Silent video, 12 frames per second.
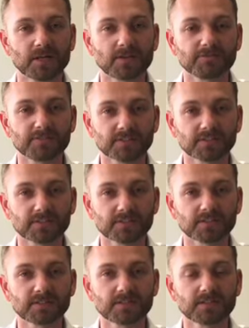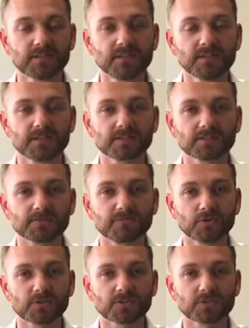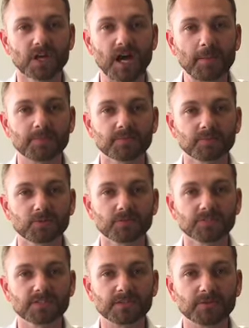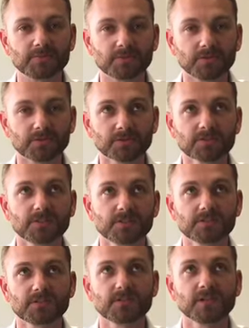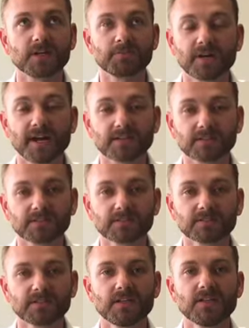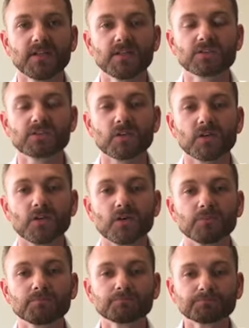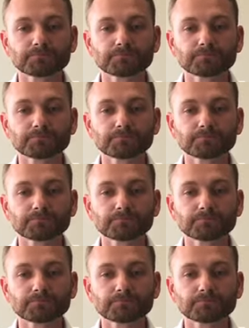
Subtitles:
fix this is to focus on optimal team approach practice. So